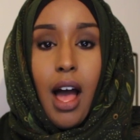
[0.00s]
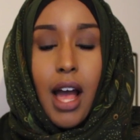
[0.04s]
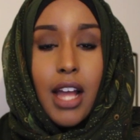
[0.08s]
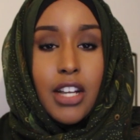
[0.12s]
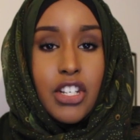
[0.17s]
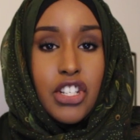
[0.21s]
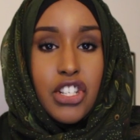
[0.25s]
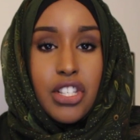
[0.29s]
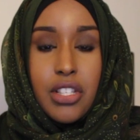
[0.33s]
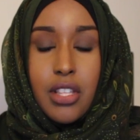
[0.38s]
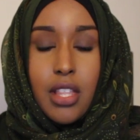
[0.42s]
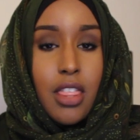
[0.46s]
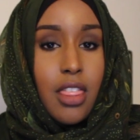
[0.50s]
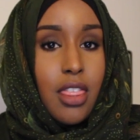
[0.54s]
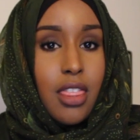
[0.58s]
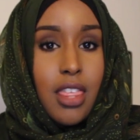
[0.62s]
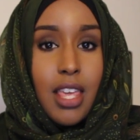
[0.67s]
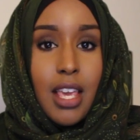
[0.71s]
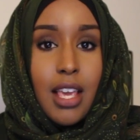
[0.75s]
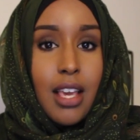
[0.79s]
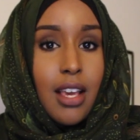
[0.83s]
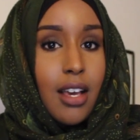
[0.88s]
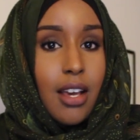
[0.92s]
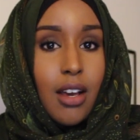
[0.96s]
I just
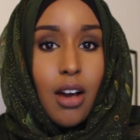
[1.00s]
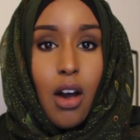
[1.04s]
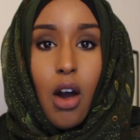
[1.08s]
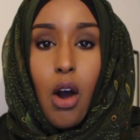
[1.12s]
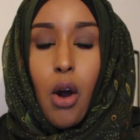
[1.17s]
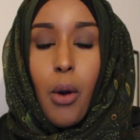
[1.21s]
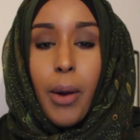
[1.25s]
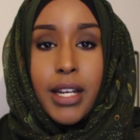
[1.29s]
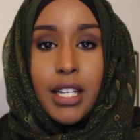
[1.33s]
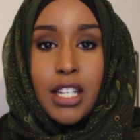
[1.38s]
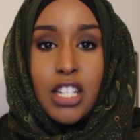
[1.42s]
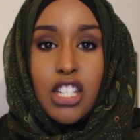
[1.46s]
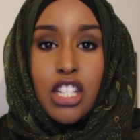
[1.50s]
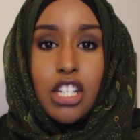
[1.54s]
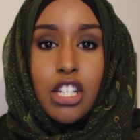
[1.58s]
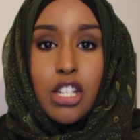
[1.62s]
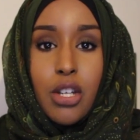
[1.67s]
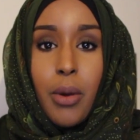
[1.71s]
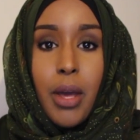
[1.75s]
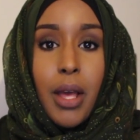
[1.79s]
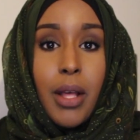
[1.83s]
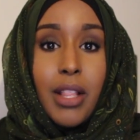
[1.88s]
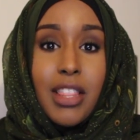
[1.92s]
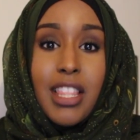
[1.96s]
think oh I need to
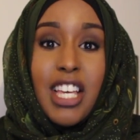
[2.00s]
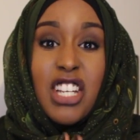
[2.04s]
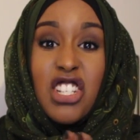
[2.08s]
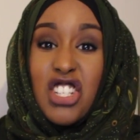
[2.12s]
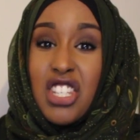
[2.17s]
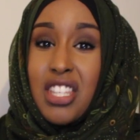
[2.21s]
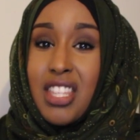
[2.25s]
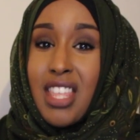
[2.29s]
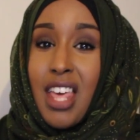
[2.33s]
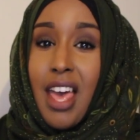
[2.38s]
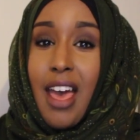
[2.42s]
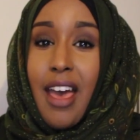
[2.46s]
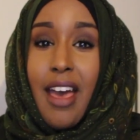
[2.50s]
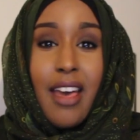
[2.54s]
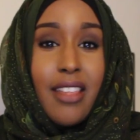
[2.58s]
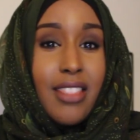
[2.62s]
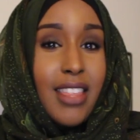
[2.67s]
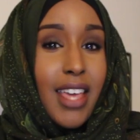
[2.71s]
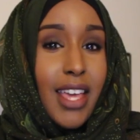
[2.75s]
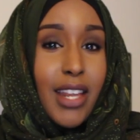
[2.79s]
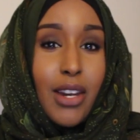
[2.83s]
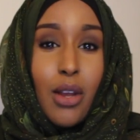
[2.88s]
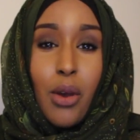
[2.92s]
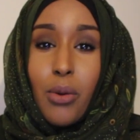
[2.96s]
do it they're just
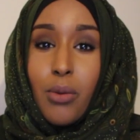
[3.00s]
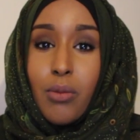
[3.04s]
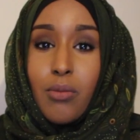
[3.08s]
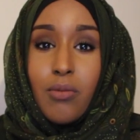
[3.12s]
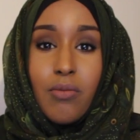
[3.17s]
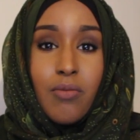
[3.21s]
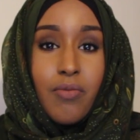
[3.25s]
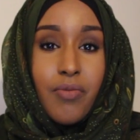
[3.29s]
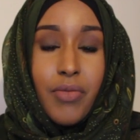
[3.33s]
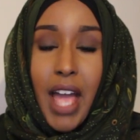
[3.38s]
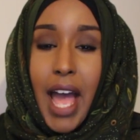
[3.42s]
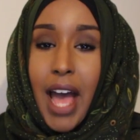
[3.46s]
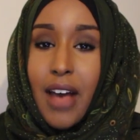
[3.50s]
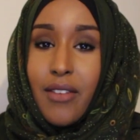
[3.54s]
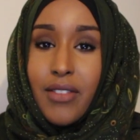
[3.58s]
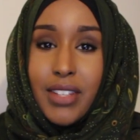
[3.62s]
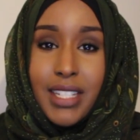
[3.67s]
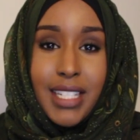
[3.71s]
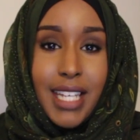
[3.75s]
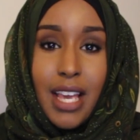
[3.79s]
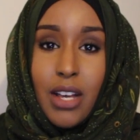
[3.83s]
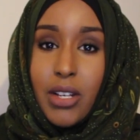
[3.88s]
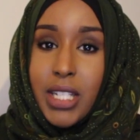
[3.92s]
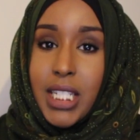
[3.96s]
there they don't have
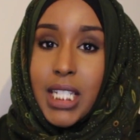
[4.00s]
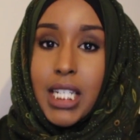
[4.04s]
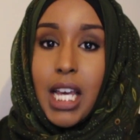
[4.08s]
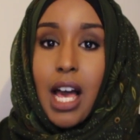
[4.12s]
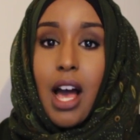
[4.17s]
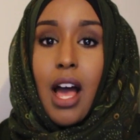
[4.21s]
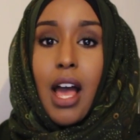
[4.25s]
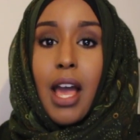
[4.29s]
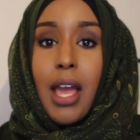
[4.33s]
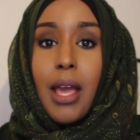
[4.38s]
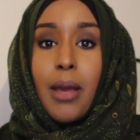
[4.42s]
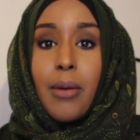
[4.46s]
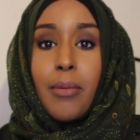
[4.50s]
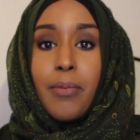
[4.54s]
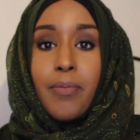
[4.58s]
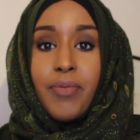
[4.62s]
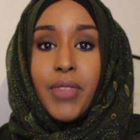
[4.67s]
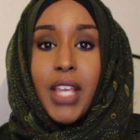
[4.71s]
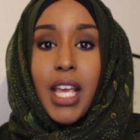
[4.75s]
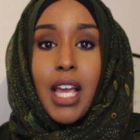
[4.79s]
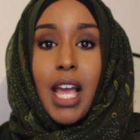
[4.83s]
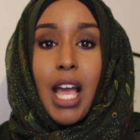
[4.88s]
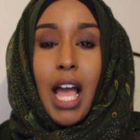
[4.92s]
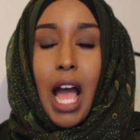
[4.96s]
a date or time
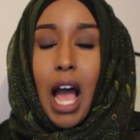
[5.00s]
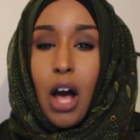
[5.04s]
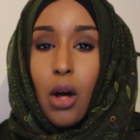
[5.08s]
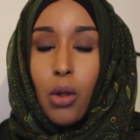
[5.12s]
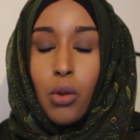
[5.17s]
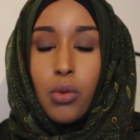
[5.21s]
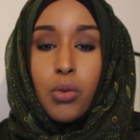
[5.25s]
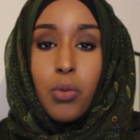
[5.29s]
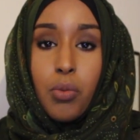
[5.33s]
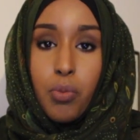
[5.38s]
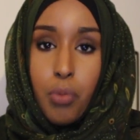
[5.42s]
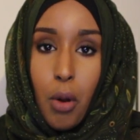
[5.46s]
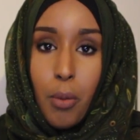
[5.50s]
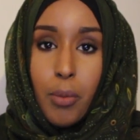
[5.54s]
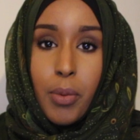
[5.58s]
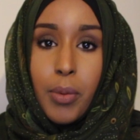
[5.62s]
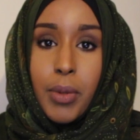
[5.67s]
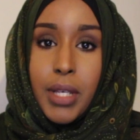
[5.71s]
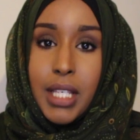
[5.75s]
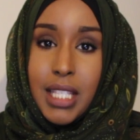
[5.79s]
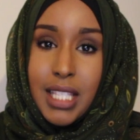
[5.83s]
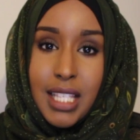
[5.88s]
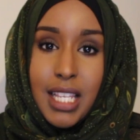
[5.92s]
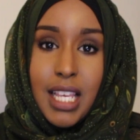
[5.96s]
I'll
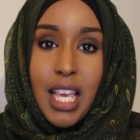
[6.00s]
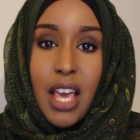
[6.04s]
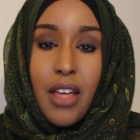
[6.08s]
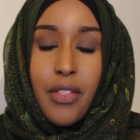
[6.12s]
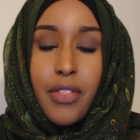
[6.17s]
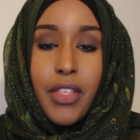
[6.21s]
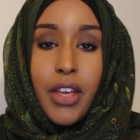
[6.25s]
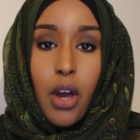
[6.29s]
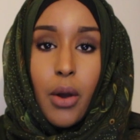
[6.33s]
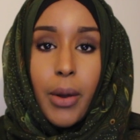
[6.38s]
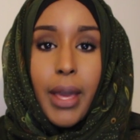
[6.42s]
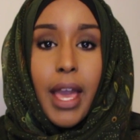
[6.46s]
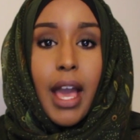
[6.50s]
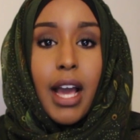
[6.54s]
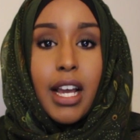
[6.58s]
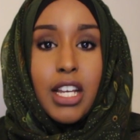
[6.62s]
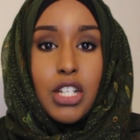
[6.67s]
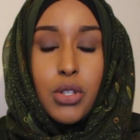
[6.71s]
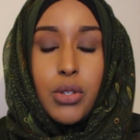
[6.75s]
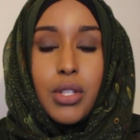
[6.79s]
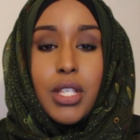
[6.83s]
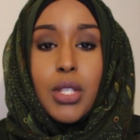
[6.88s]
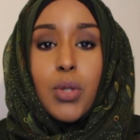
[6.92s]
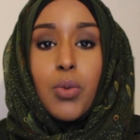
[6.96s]
probably see it and think, okay, I
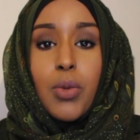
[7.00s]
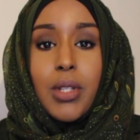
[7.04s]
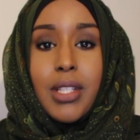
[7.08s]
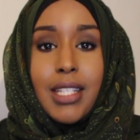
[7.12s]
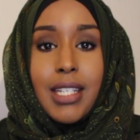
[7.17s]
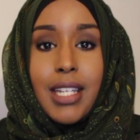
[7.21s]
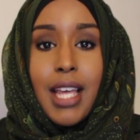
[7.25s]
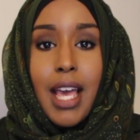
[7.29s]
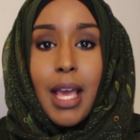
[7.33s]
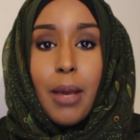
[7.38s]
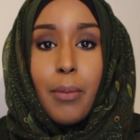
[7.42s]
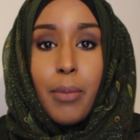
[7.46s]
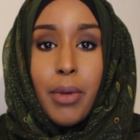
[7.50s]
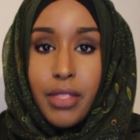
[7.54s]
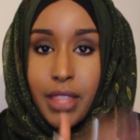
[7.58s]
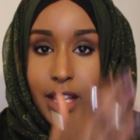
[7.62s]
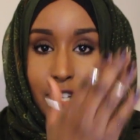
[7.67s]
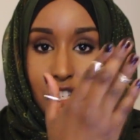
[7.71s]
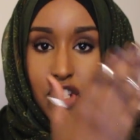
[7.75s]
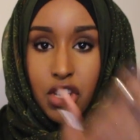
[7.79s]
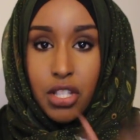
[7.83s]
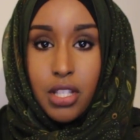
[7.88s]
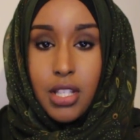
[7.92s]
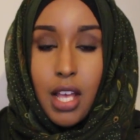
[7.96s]
can do this one today, but
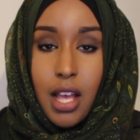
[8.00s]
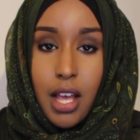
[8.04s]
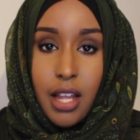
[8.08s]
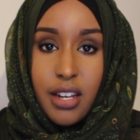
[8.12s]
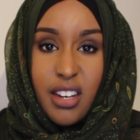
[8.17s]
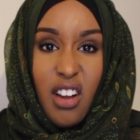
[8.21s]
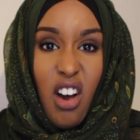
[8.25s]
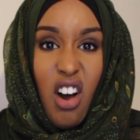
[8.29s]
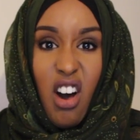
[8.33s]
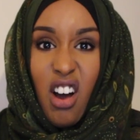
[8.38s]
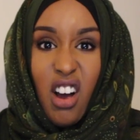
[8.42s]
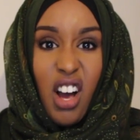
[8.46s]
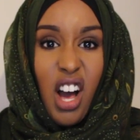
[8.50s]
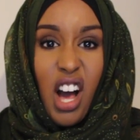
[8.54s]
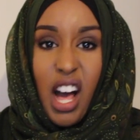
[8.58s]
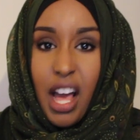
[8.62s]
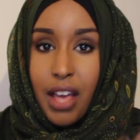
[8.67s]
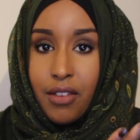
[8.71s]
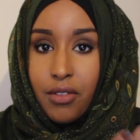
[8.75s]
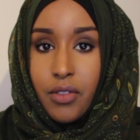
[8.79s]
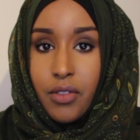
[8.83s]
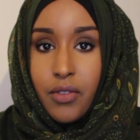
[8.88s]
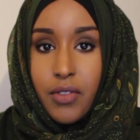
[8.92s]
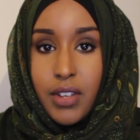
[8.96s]
they're just an
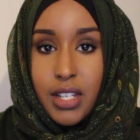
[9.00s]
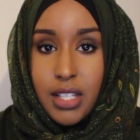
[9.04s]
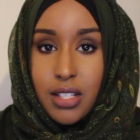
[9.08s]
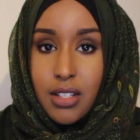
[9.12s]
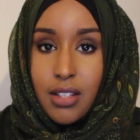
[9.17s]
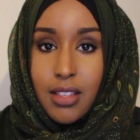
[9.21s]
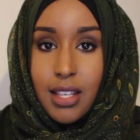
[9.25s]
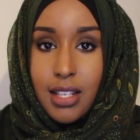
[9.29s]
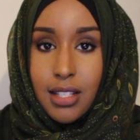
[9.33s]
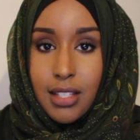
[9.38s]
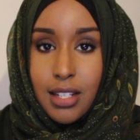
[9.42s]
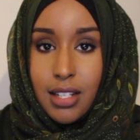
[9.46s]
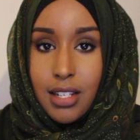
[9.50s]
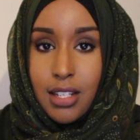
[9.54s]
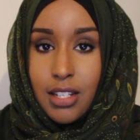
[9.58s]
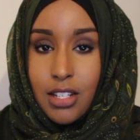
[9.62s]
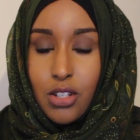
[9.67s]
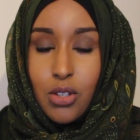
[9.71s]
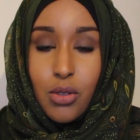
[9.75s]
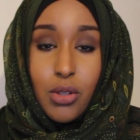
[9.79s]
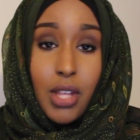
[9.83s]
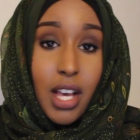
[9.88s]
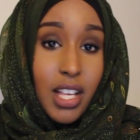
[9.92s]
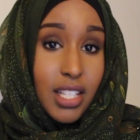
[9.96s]
archive of list of things I need
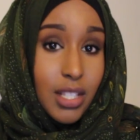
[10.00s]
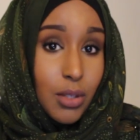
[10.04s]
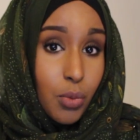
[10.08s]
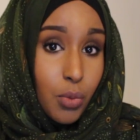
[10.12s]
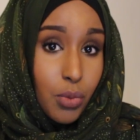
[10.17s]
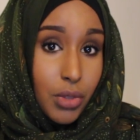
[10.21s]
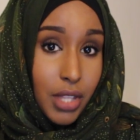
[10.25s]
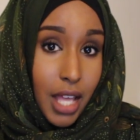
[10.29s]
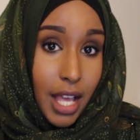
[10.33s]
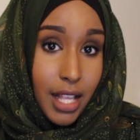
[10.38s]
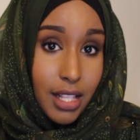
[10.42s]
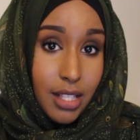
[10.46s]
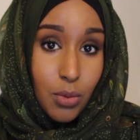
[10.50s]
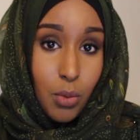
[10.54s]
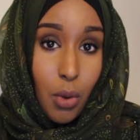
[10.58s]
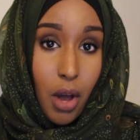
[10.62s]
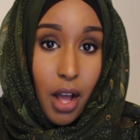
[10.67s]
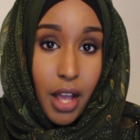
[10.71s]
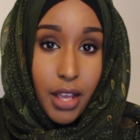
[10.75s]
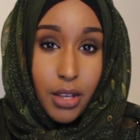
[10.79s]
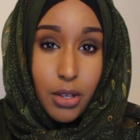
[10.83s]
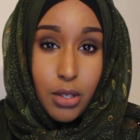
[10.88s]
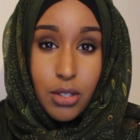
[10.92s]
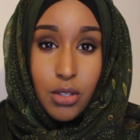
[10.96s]
to do. That's that's
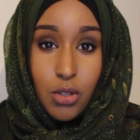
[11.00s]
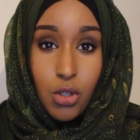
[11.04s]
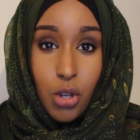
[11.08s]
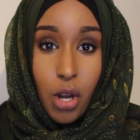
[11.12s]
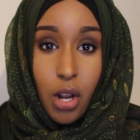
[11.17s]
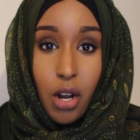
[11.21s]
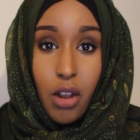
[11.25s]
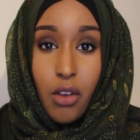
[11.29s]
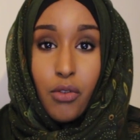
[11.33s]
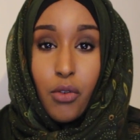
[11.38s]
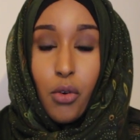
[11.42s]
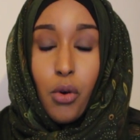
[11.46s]
what I use Trello